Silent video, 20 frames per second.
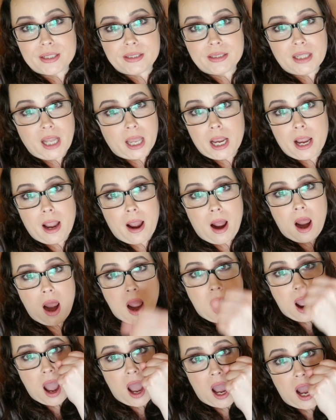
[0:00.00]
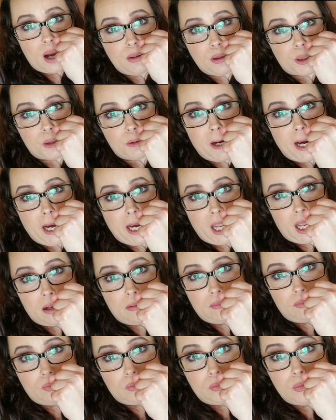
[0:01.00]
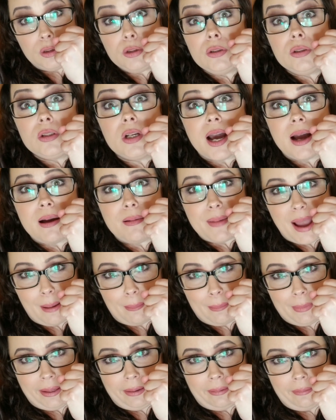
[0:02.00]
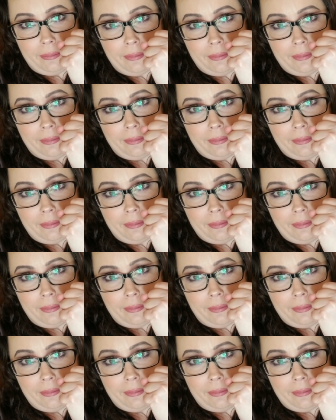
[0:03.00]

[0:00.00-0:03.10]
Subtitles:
Like, I was ready. Come at me.